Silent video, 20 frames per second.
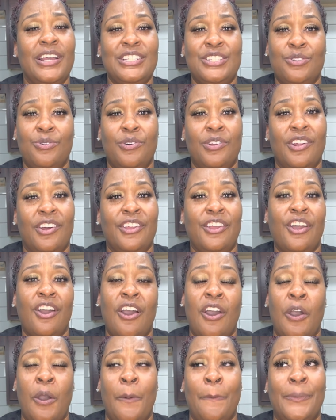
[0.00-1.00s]
do it on your
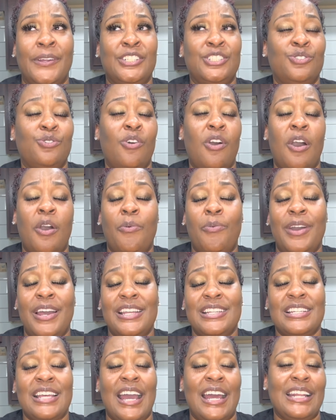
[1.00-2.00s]
own, but you
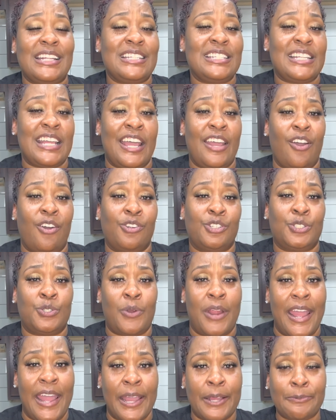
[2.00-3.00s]
always got to stay on
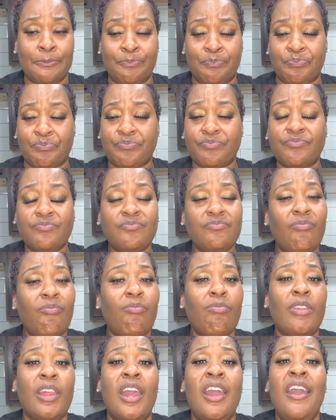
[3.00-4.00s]
track.
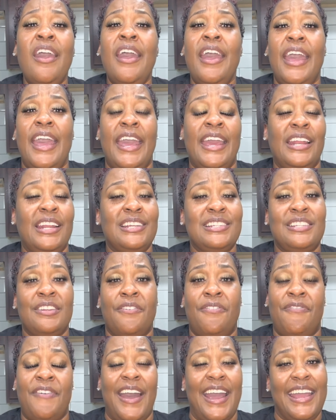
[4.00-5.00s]
And it's a
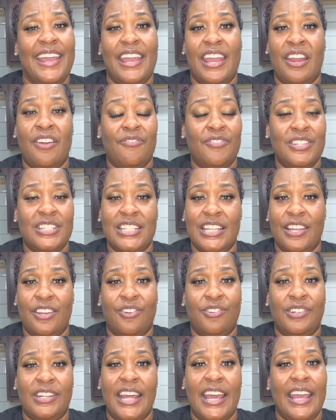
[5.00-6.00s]
fight every
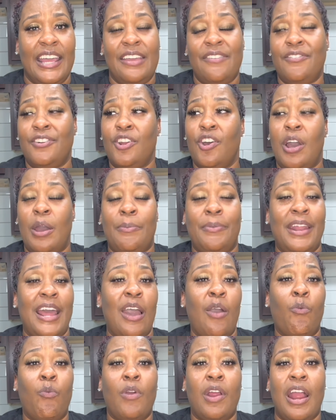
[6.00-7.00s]
single day. Even though I'm
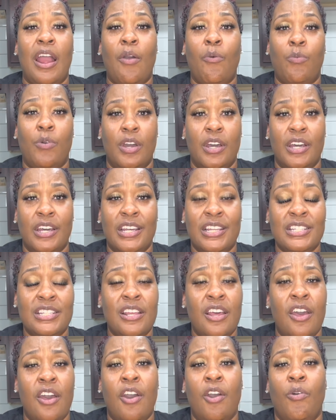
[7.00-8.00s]
not where I was
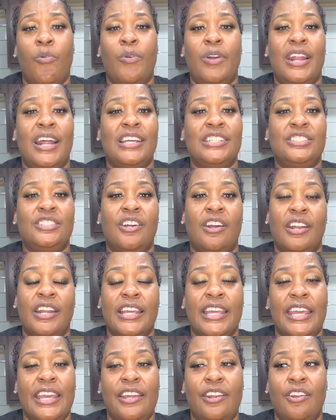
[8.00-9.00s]
when I started
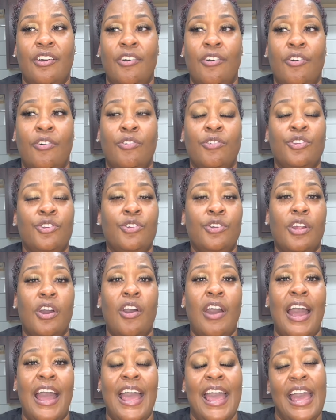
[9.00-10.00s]
keto,
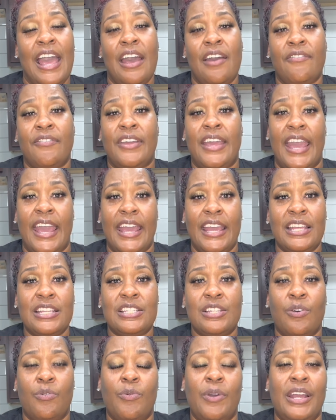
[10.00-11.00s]
I have gained
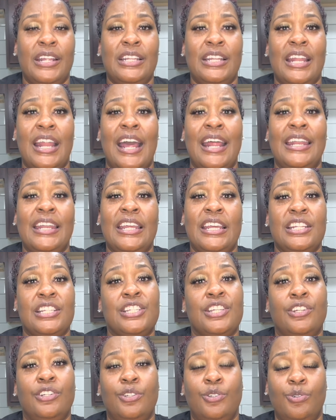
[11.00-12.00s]
some weight that I need
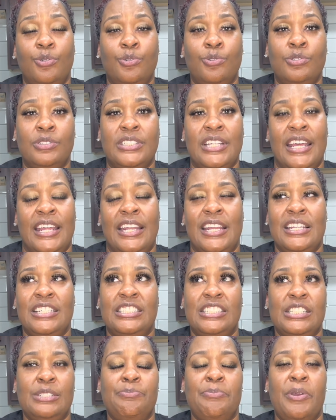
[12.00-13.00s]
to lose. And it's
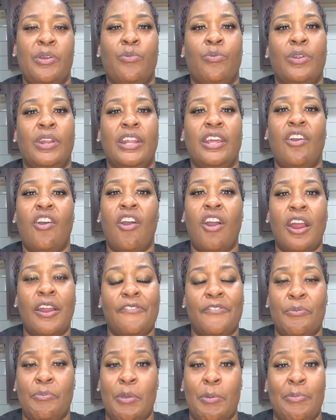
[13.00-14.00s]
just been really hard
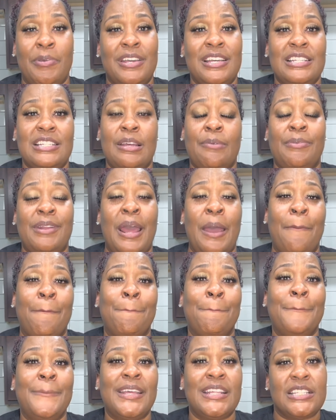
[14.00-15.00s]
for me because I'm not
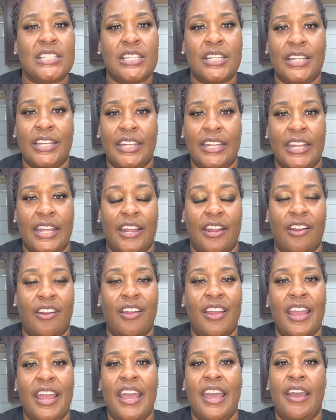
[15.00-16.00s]
mentally there
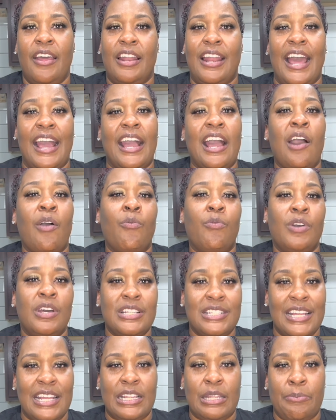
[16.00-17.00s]
like I
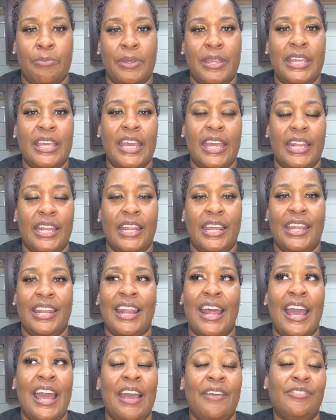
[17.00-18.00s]
was at the beginning. And
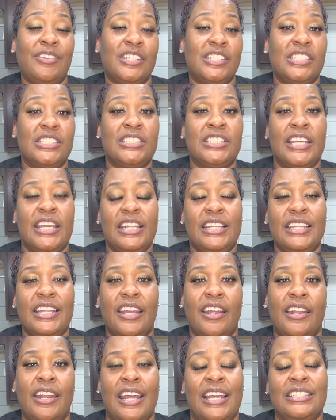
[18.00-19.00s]
I have to just get
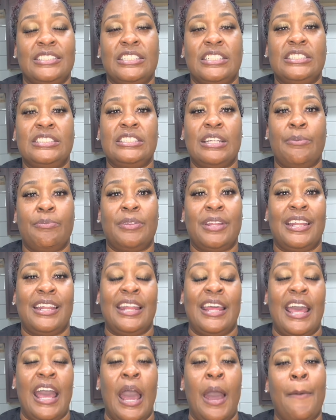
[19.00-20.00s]
there. And that's just something
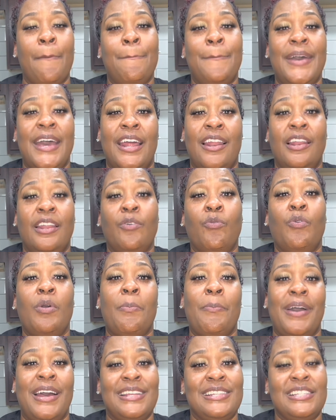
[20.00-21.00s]
that I'm battling with
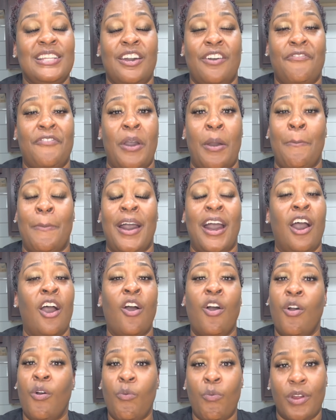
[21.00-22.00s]
myself. I'm my
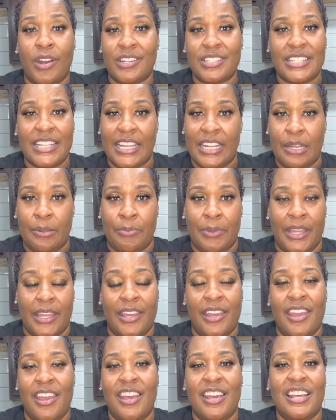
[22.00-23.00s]
own worst enemy.
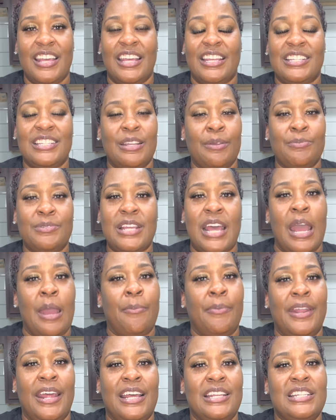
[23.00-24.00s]
And
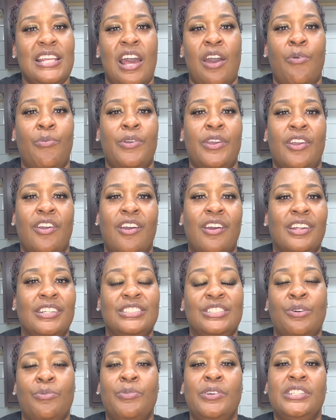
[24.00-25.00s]
sometimes that's how we are.
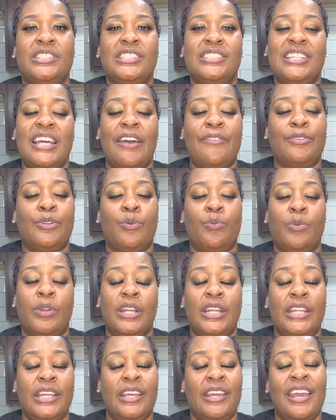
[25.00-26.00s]
So we just have to
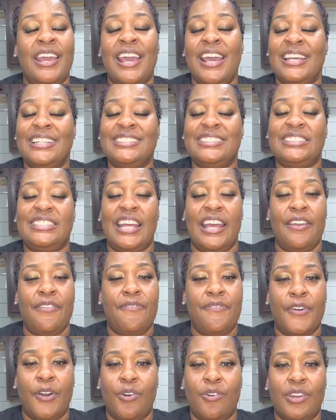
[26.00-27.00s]
really stay
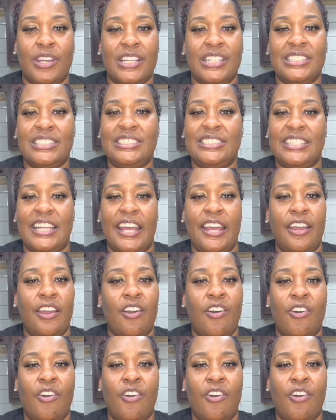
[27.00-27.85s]
focused, stay